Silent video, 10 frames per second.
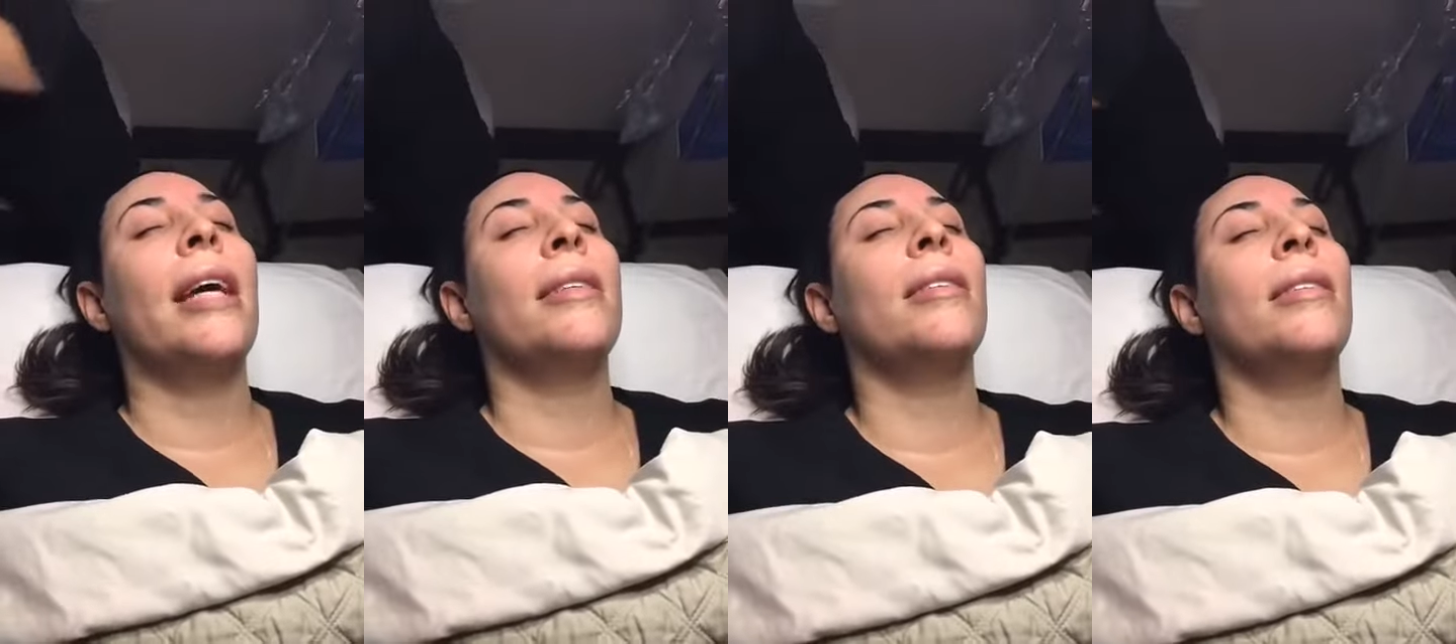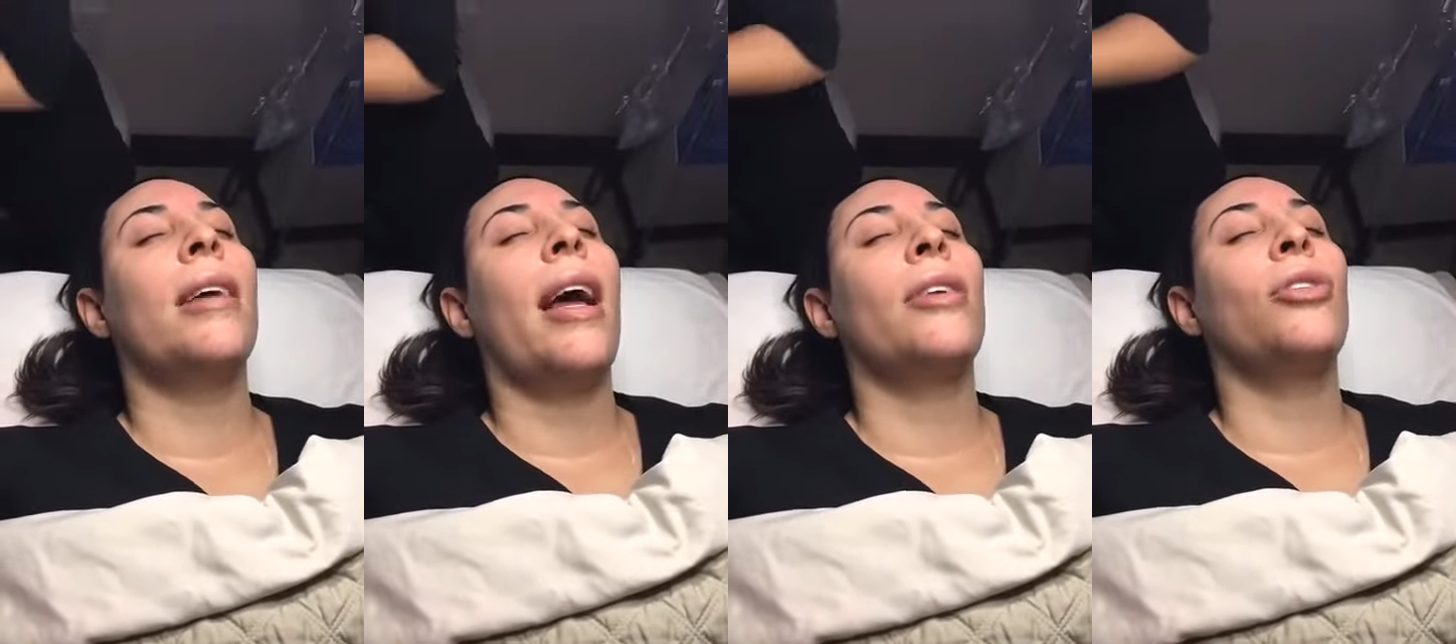Yes,
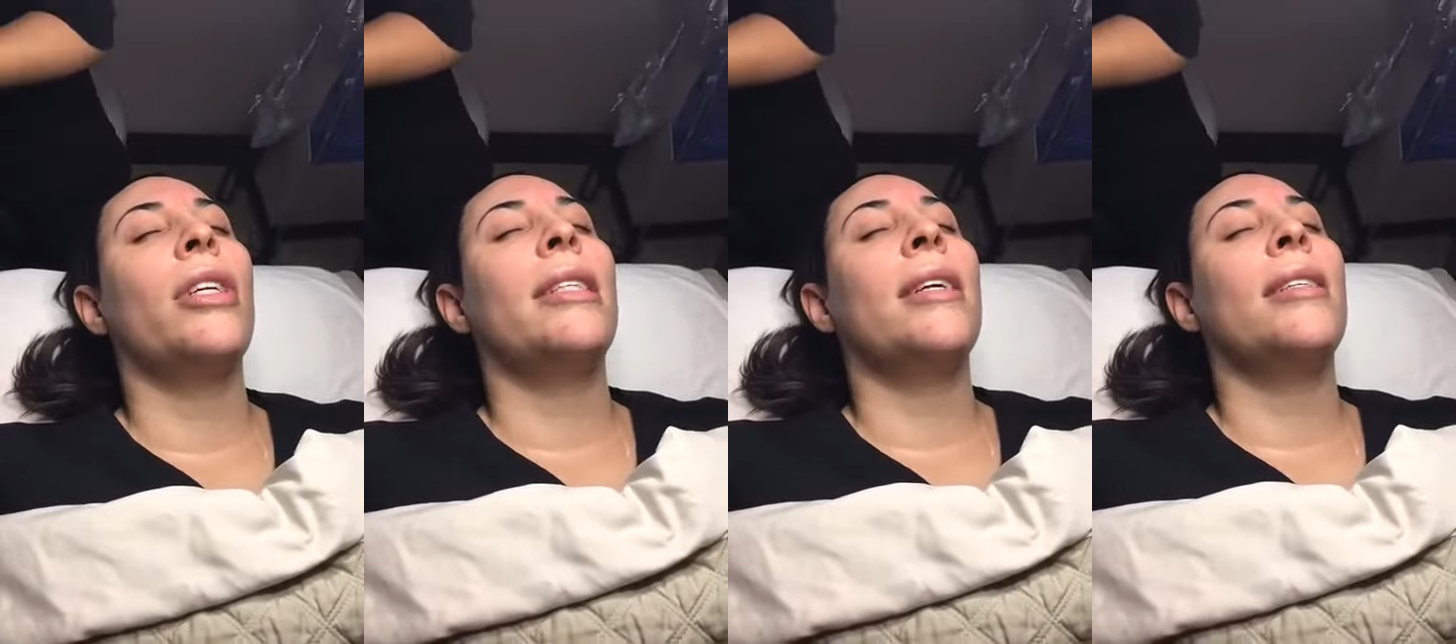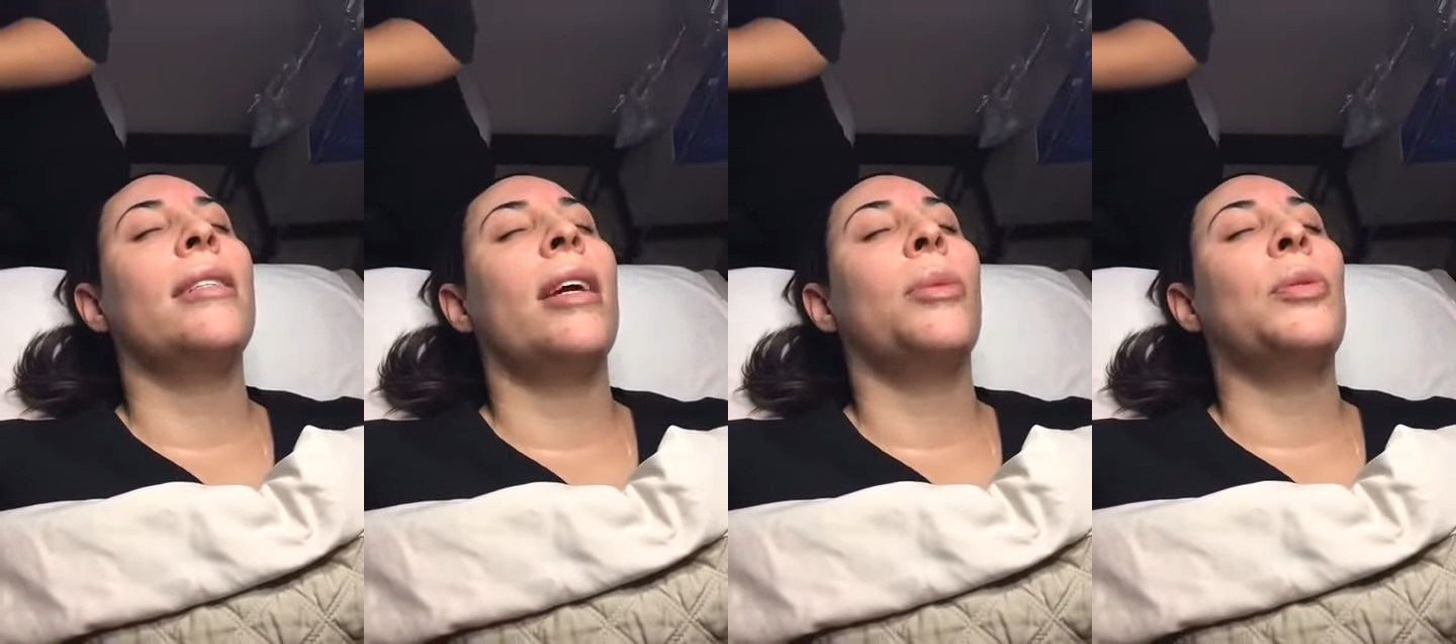actually it does.
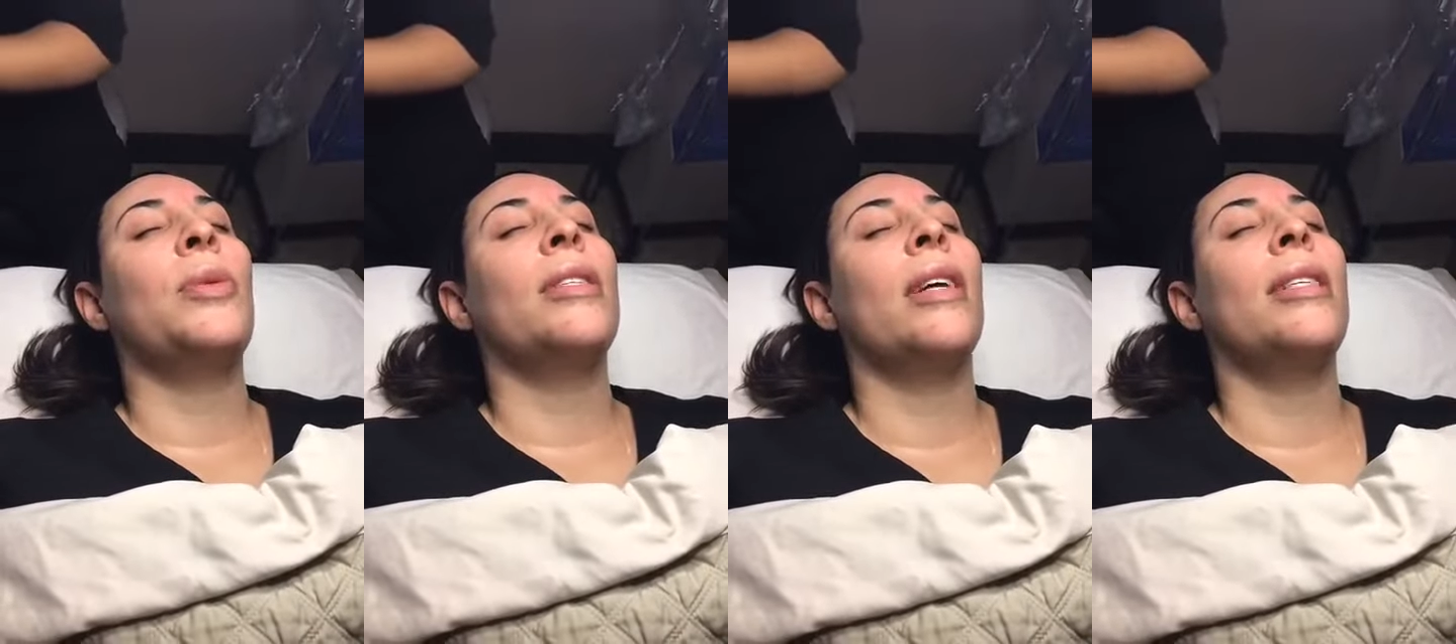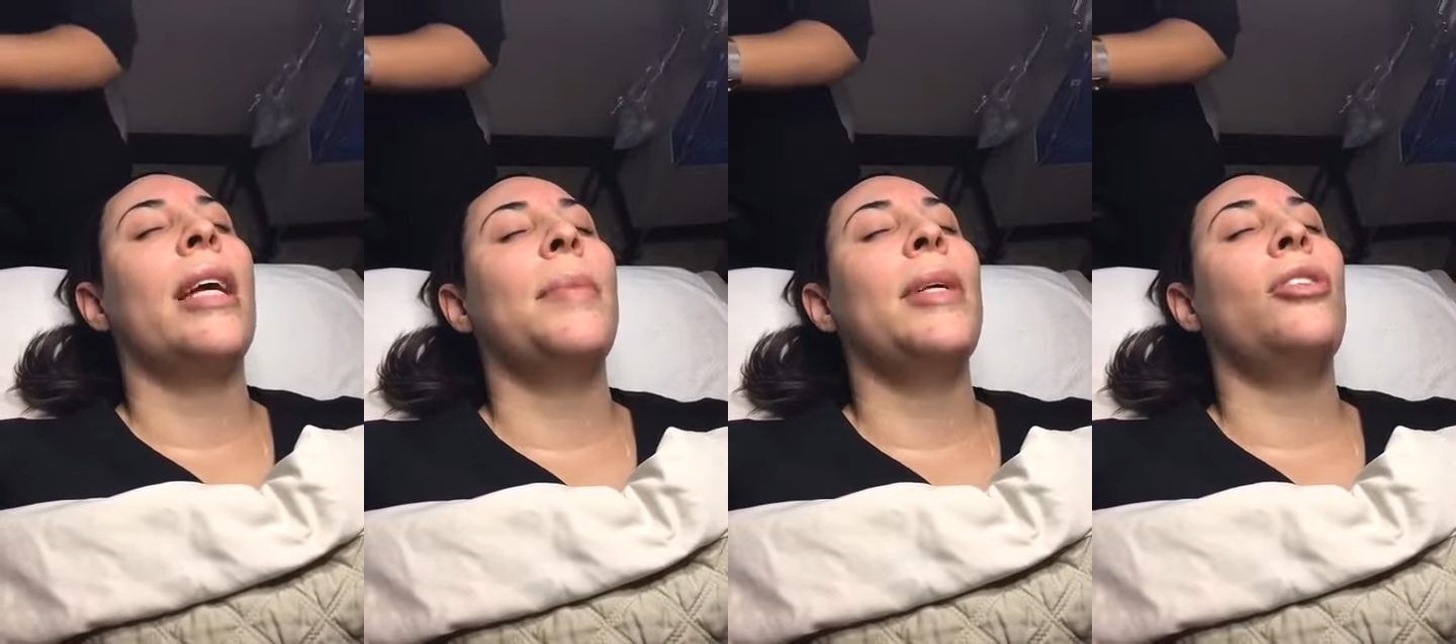It helps with sun
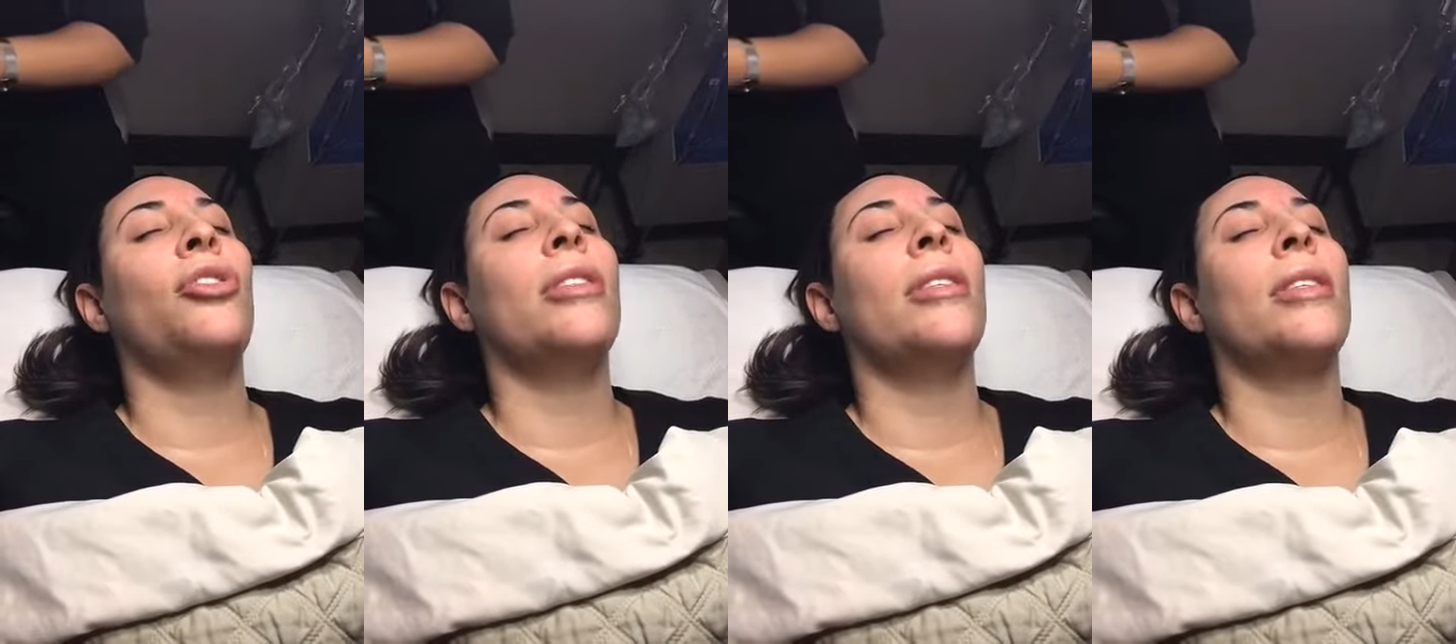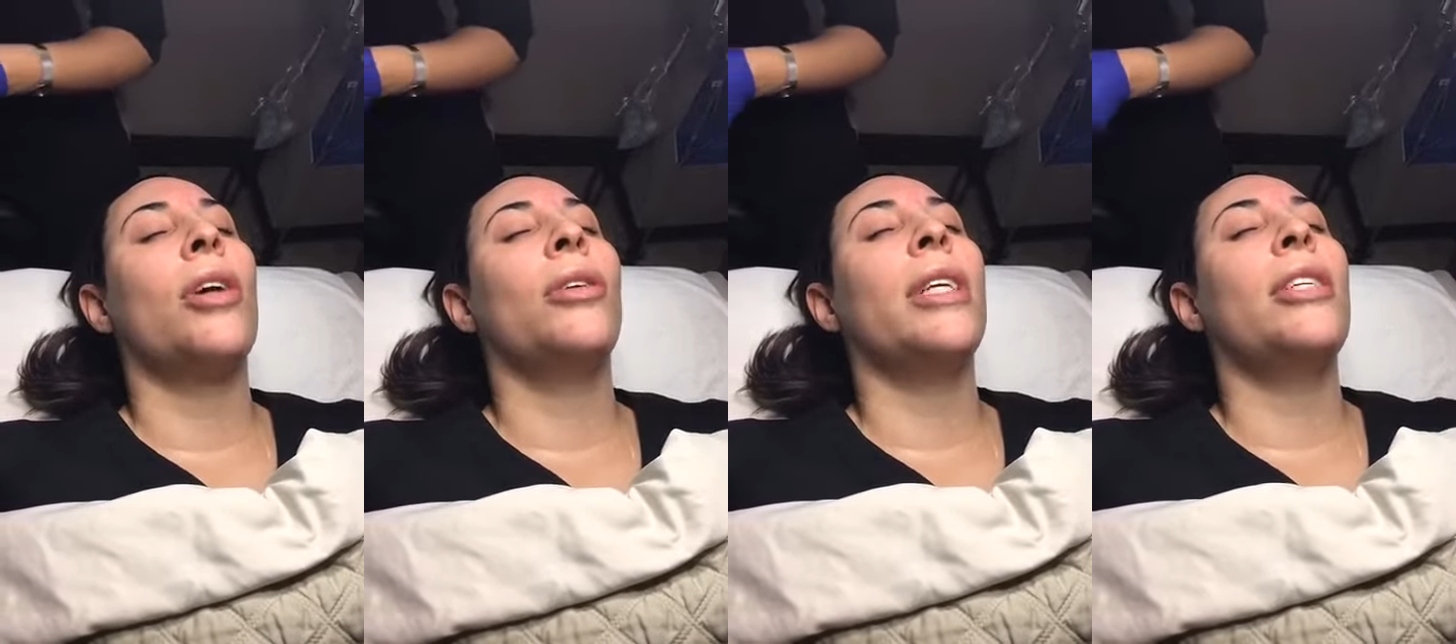damage and
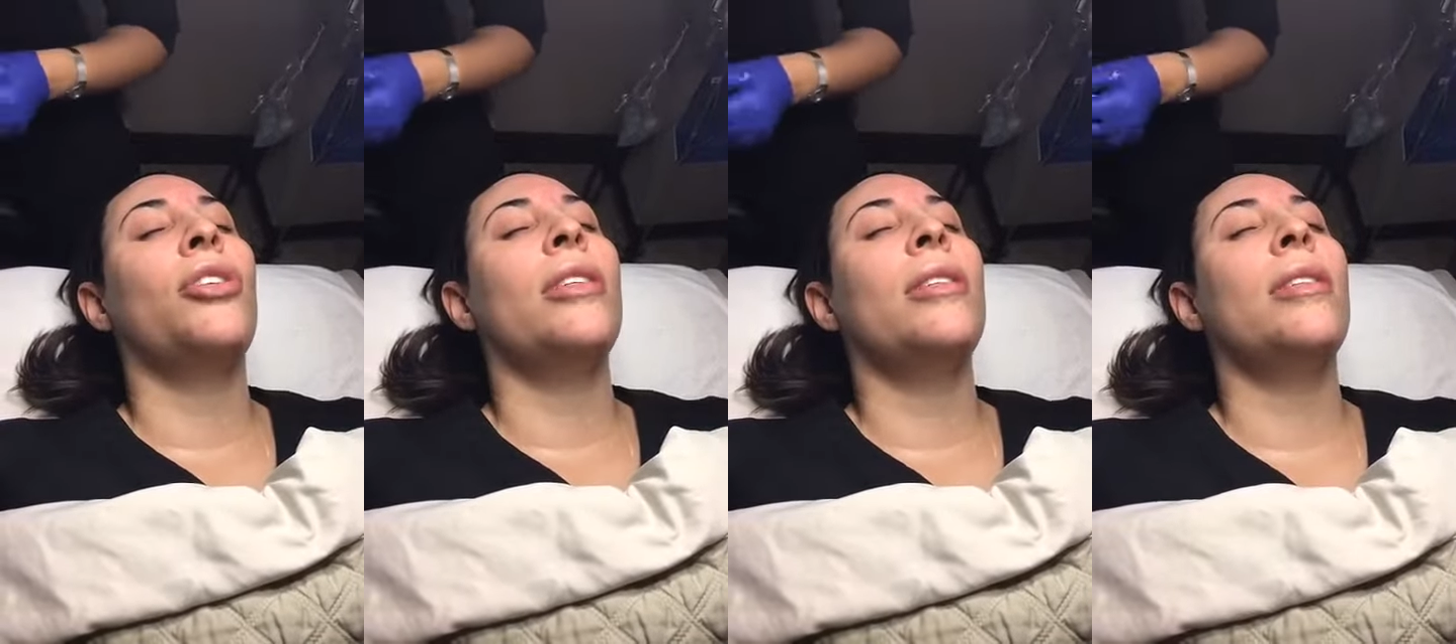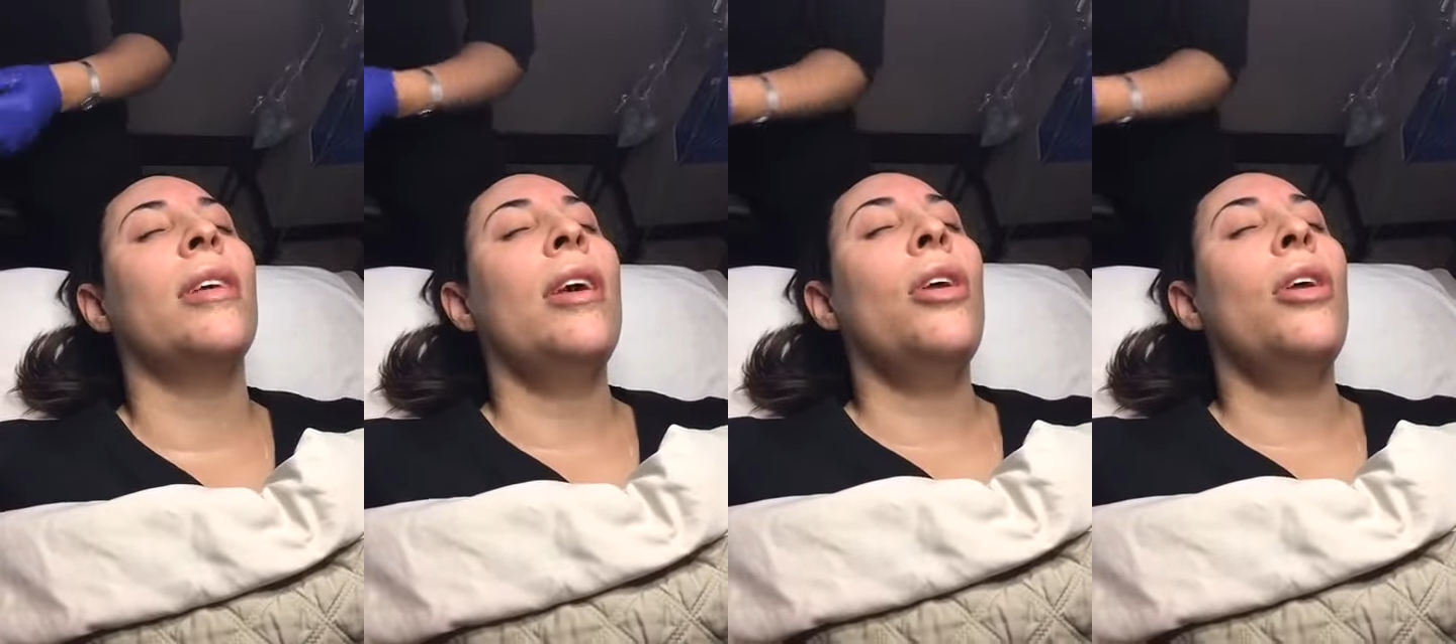discolorations.